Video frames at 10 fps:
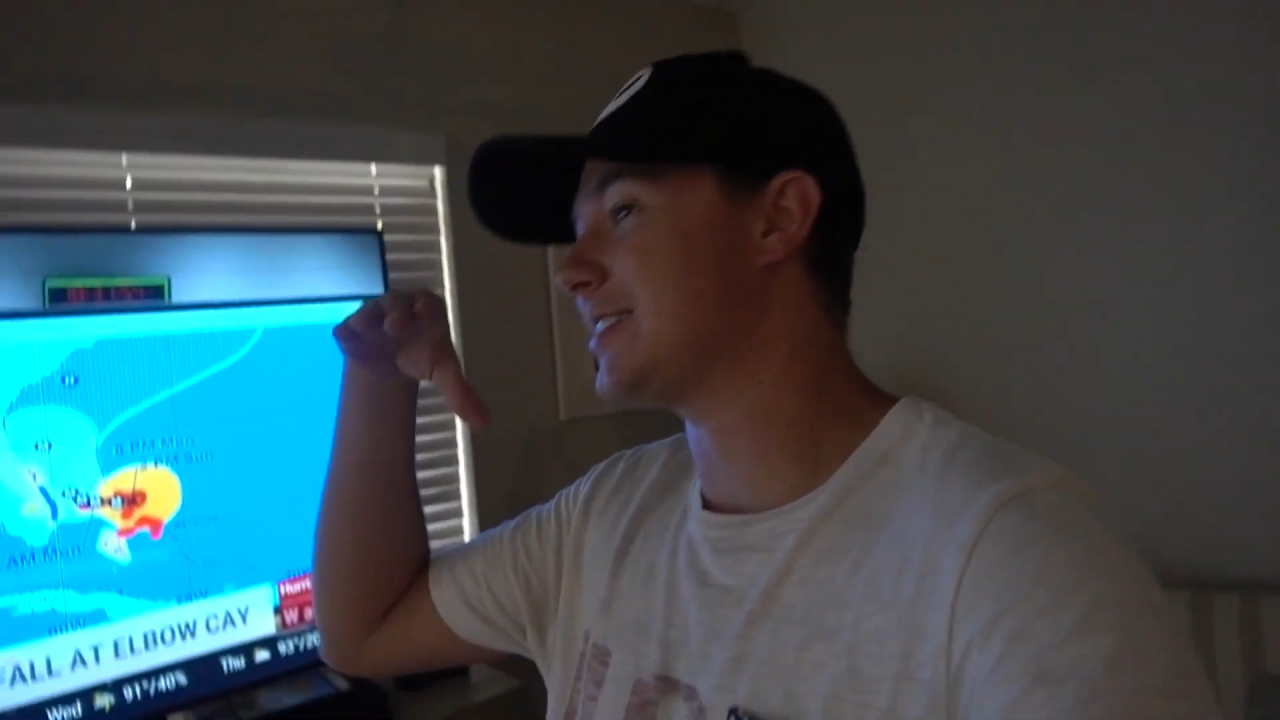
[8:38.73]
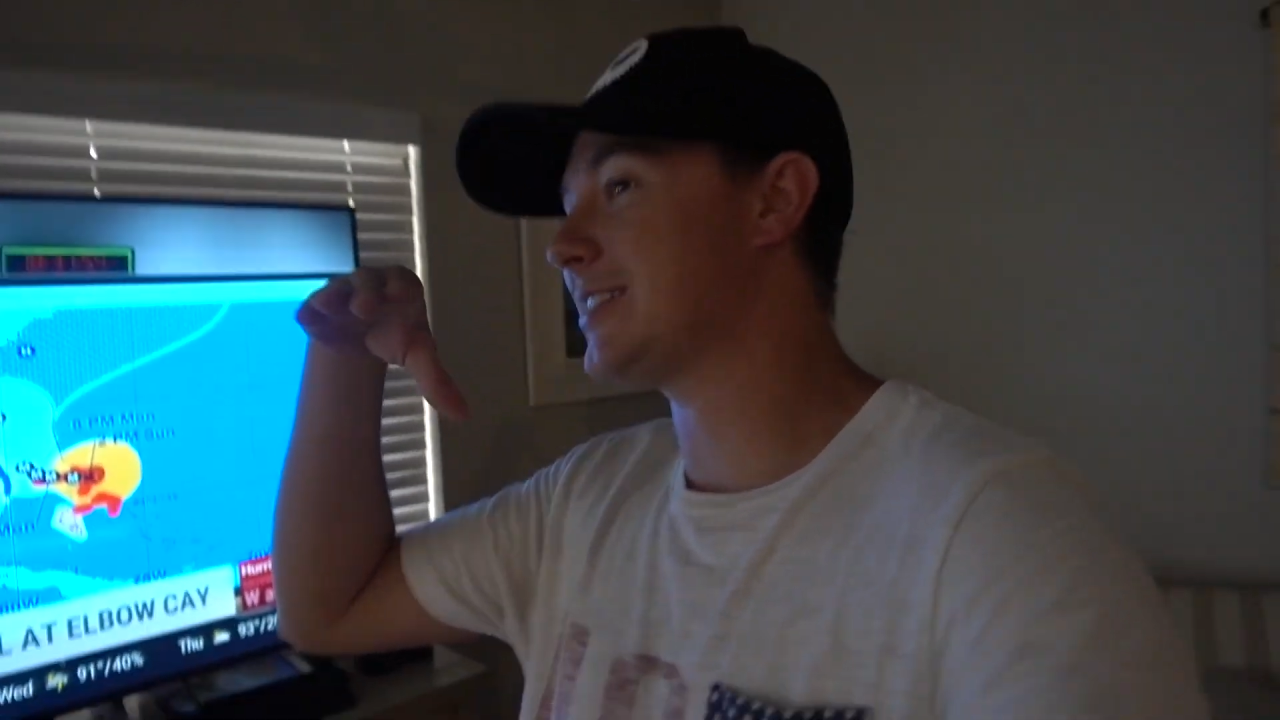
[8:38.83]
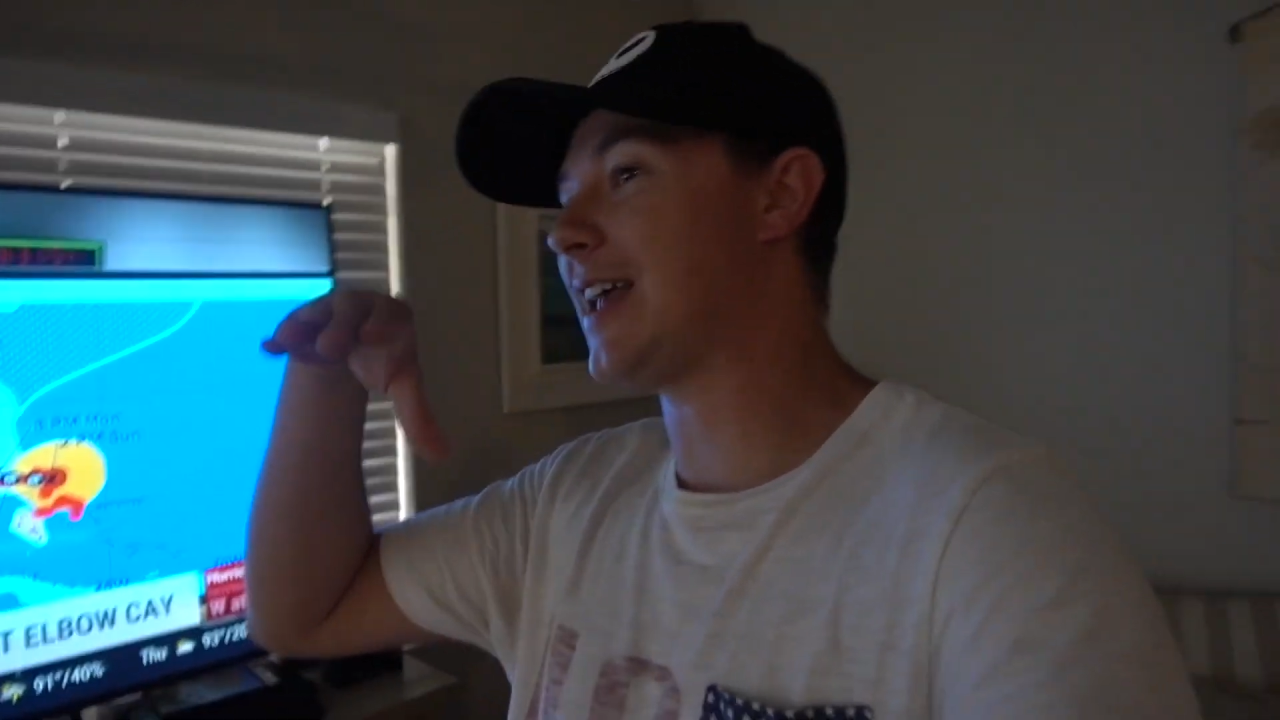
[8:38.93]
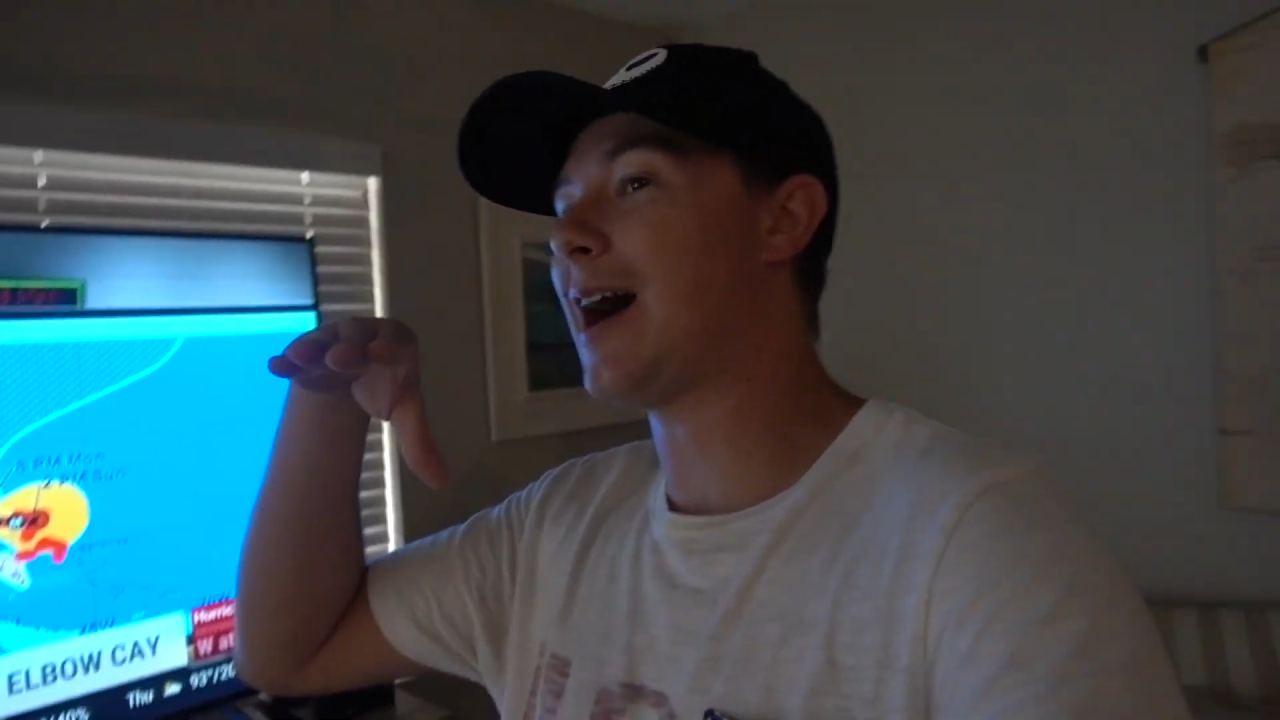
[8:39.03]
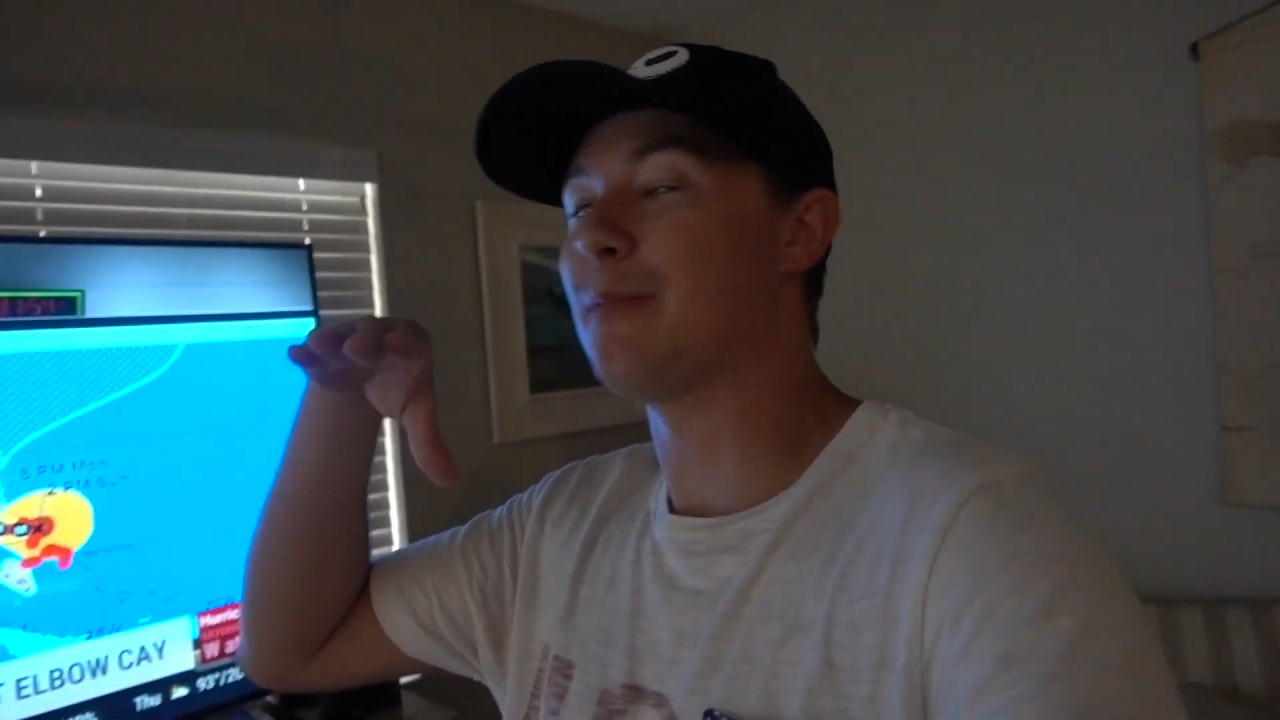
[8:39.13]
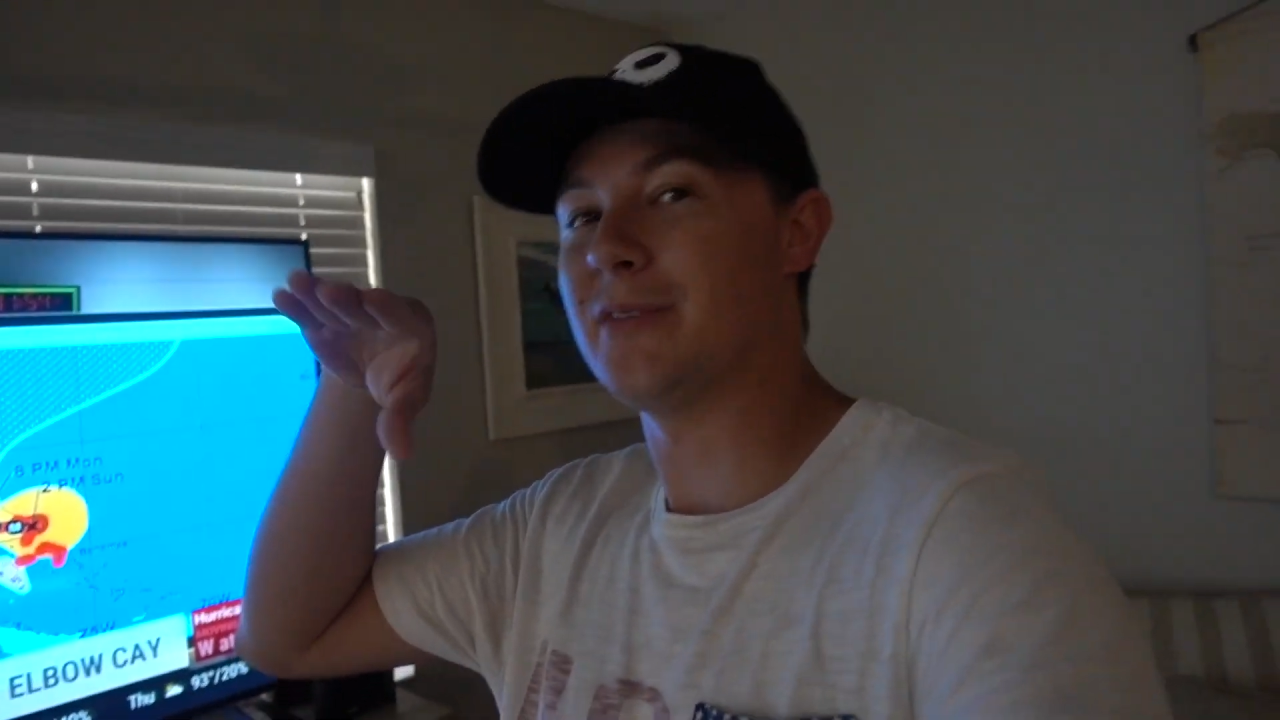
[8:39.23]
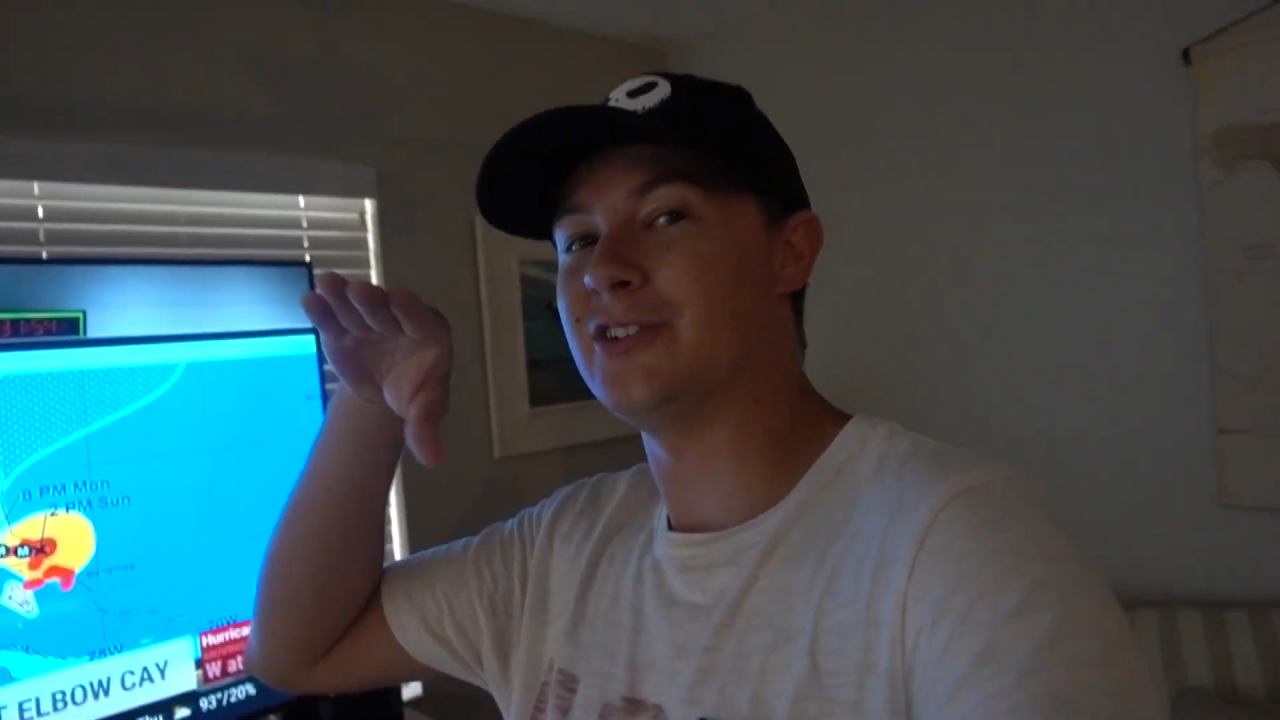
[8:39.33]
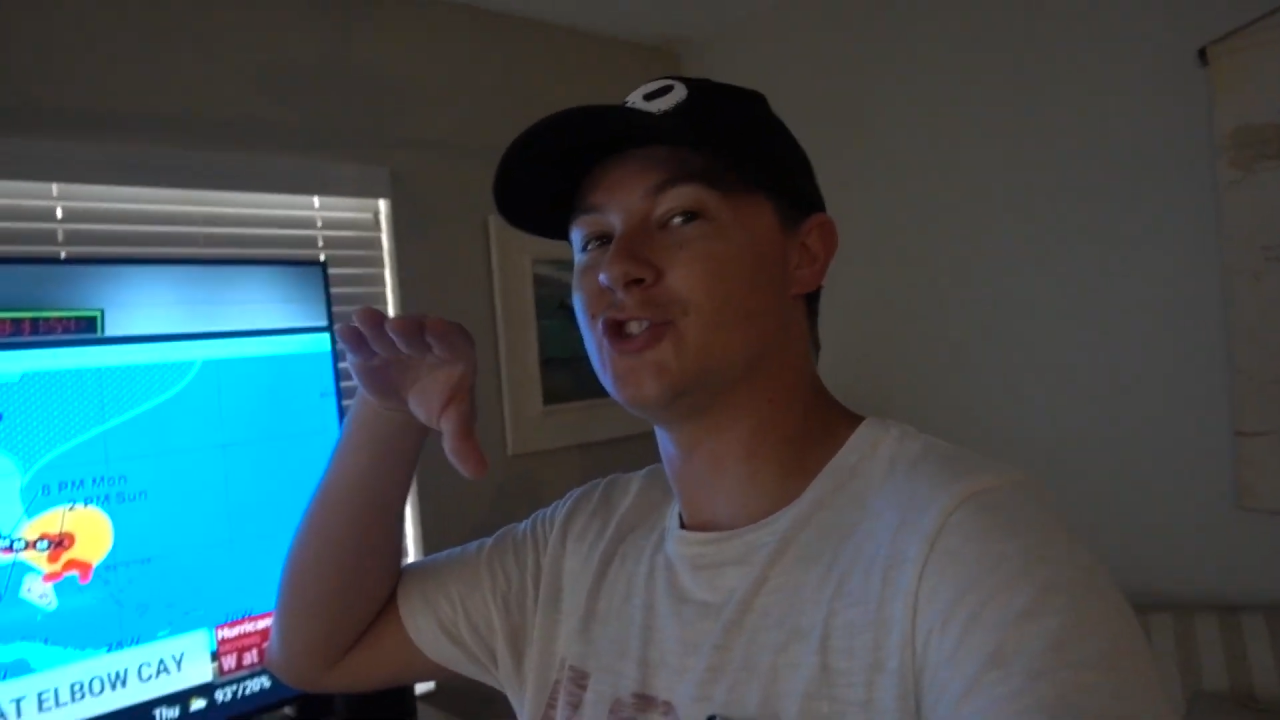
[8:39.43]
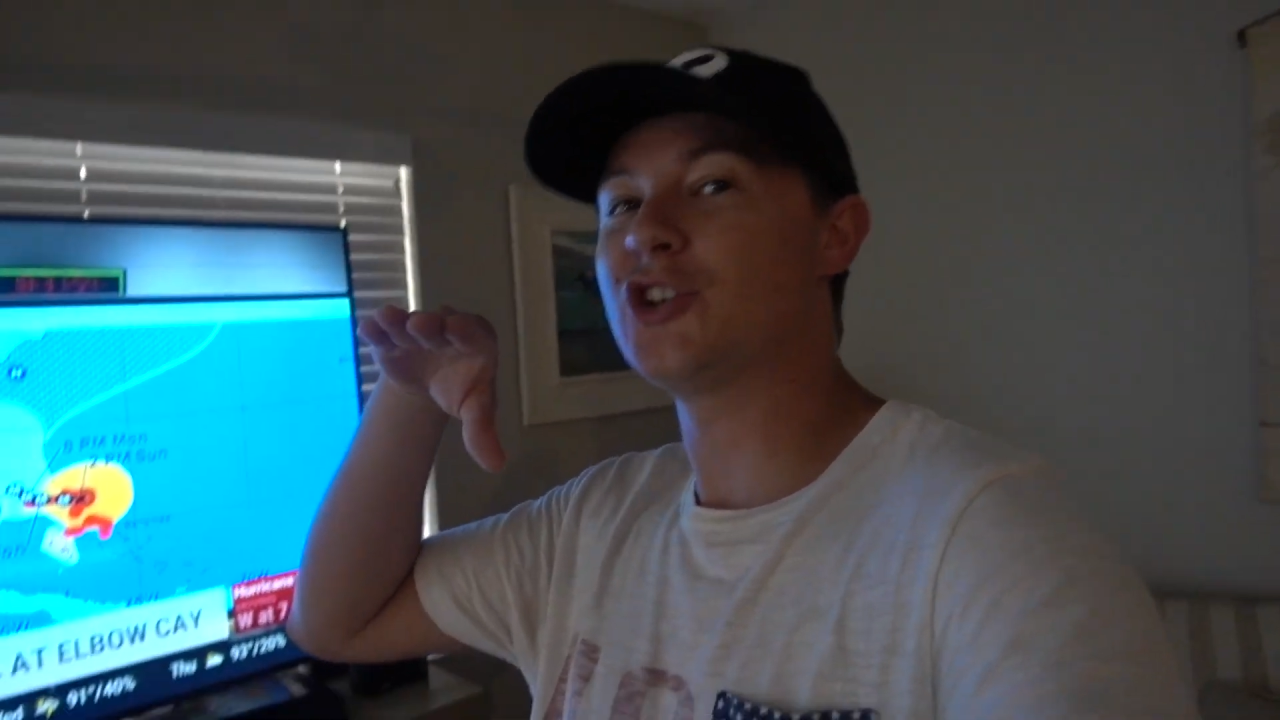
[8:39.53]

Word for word: stop and